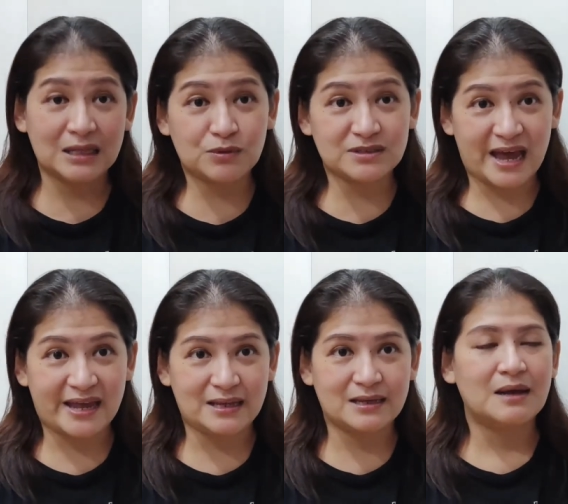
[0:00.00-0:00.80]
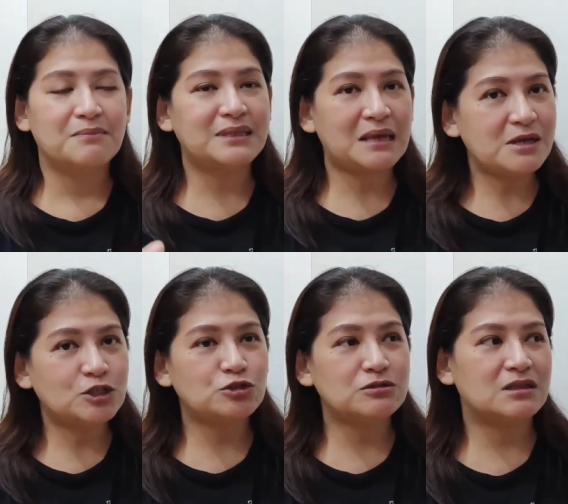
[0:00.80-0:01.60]
it will die. But I
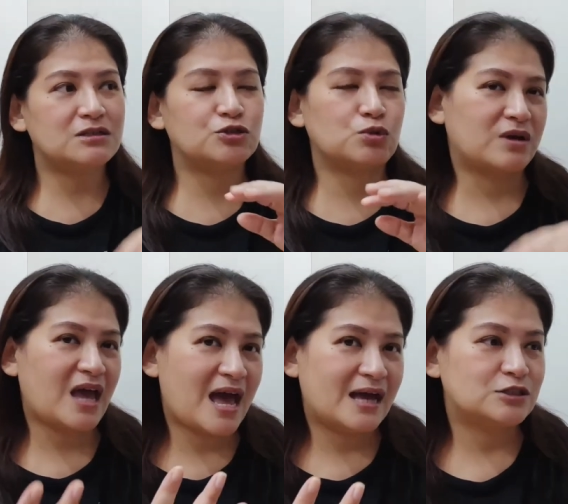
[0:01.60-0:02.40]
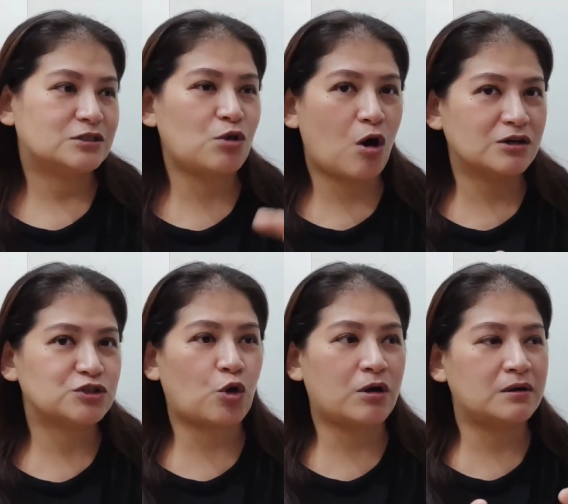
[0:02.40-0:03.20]
make sure that there's no cats,
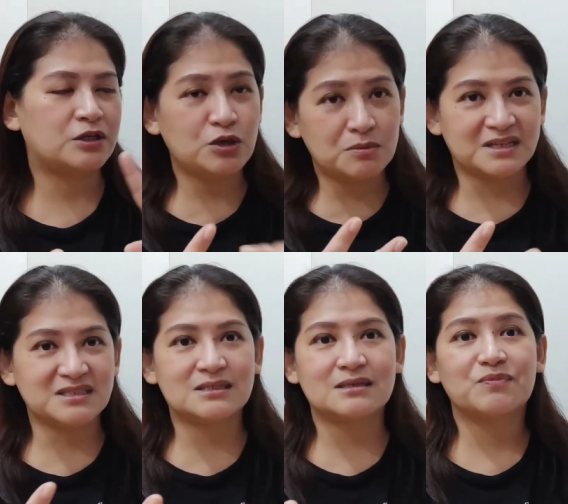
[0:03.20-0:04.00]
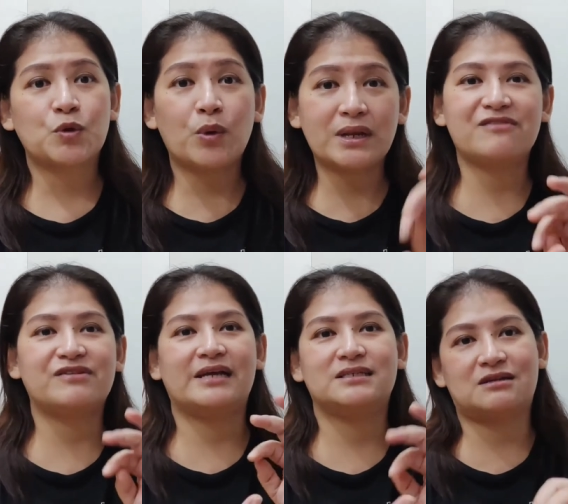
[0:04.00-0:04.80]
dogs, or humans
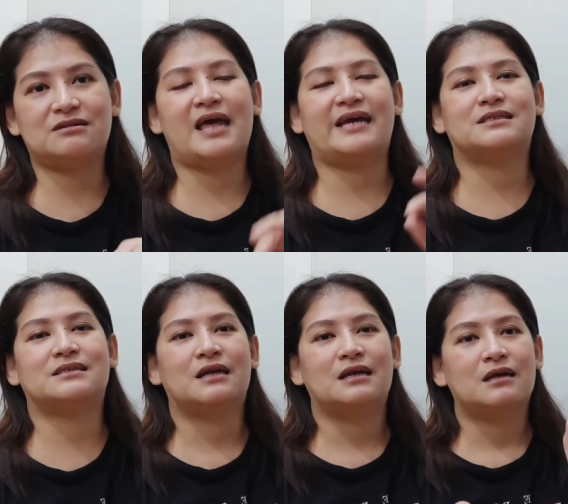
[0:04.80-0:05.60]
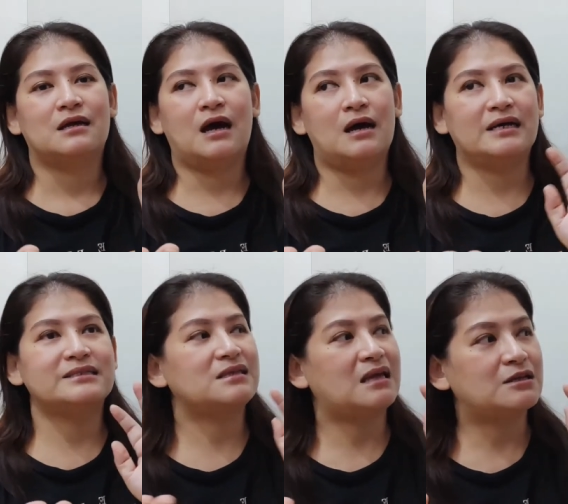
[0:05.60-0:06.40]
whenever I sterilize
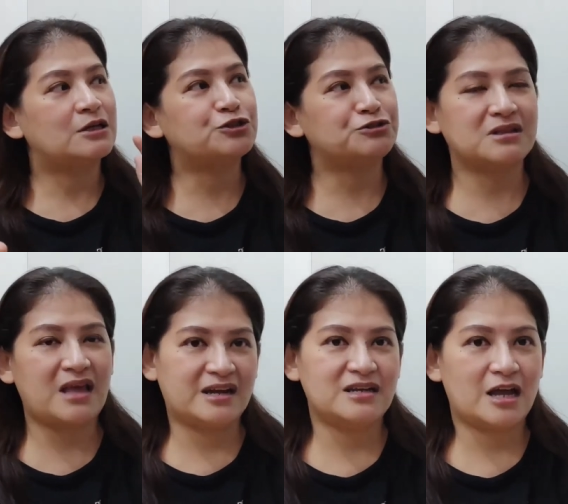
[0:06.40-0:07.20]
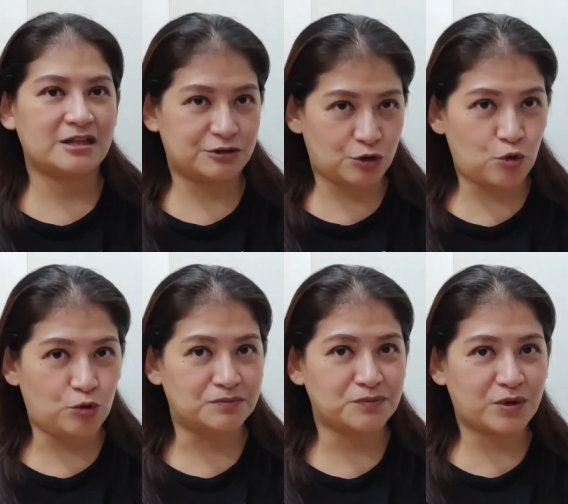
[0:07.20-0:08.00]
uh, a, a certain area in your
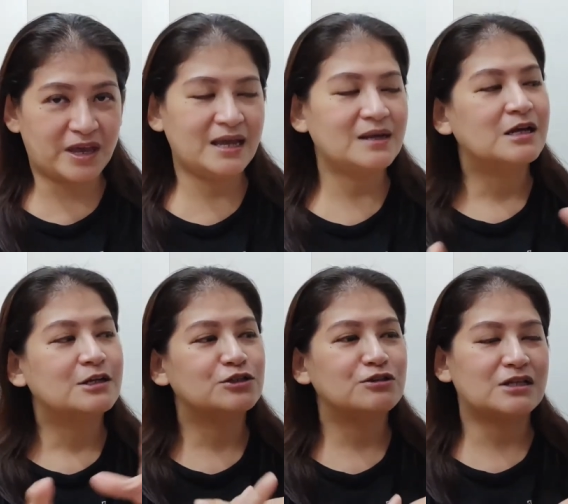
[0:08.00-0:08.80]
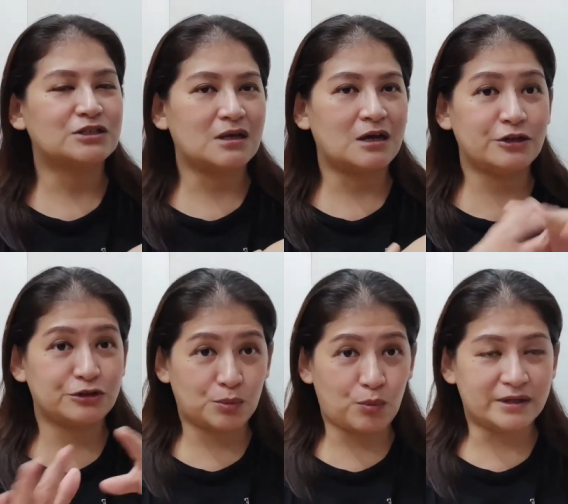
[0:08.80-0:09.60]
home. Okay, so that's
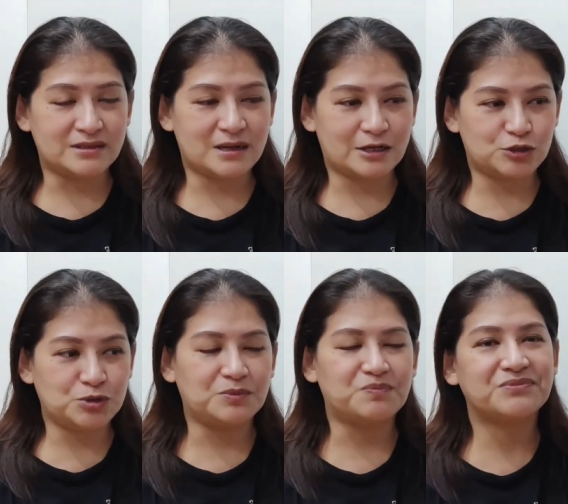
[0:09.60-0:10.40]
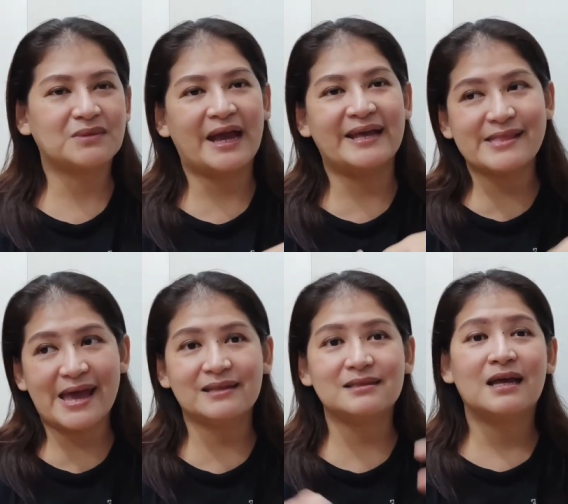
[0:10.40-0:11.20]
another one that I do. And
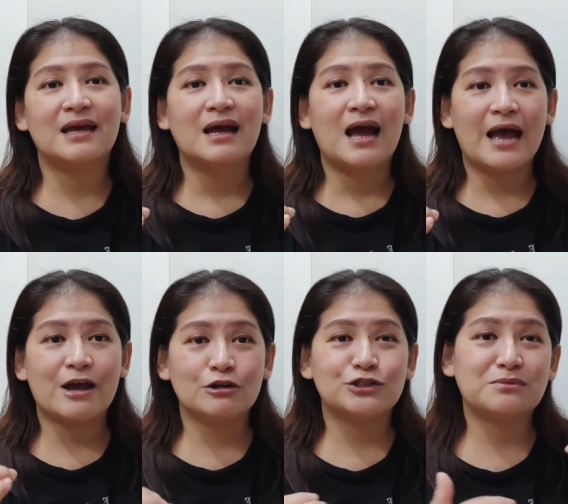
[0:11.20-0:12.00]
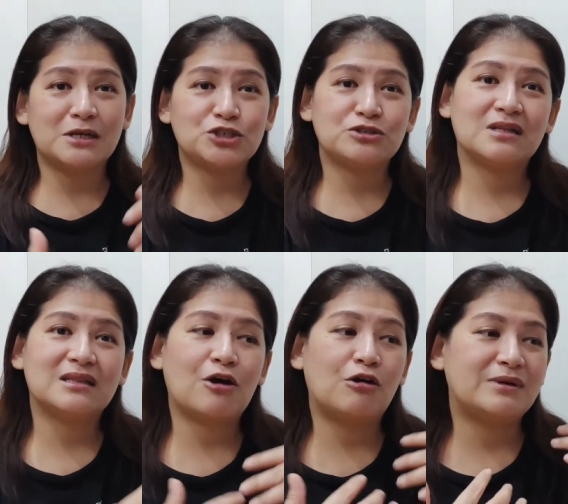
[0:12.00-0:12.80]
then I also make sure that I